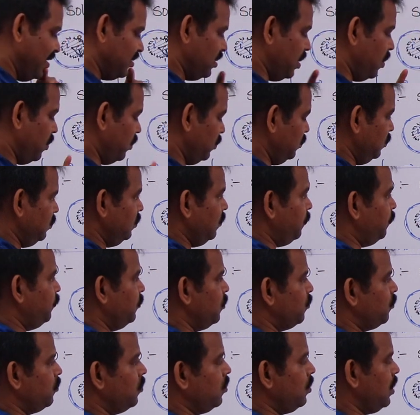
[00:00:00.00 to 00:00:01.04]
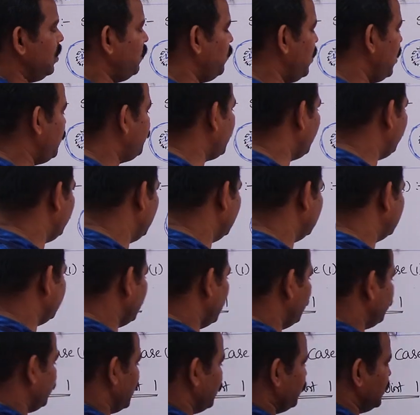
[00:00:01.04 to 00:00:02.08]
Now if you move away from this
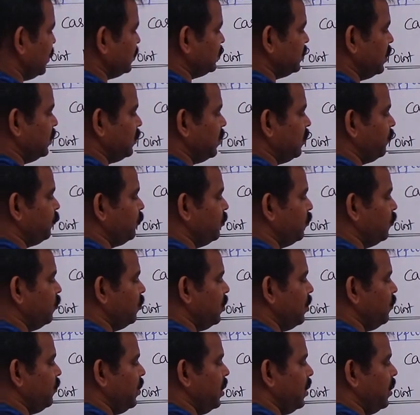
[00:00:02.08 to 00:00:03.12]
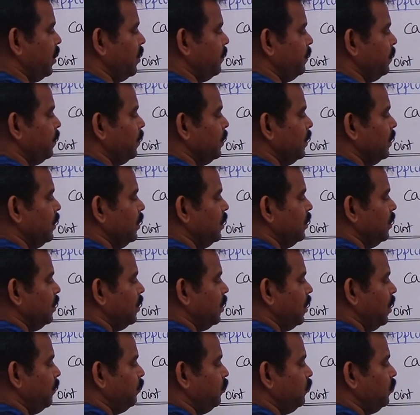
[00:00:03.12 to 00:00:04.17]
one, from the center, if you move away
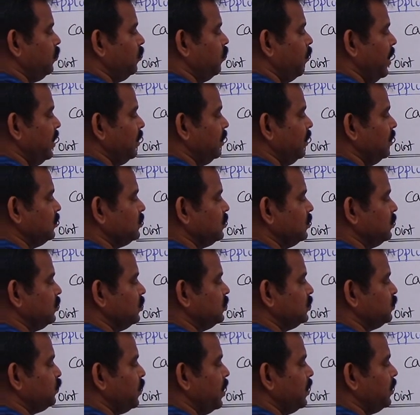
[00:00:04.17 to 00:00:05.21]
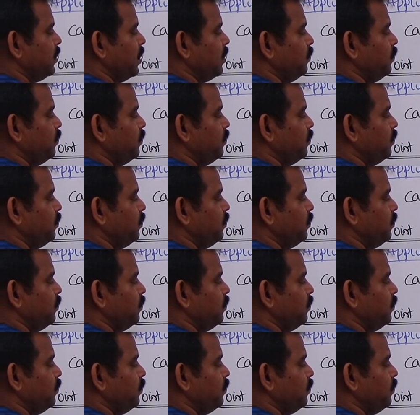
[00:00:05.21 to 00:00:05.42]
up by reaching this point or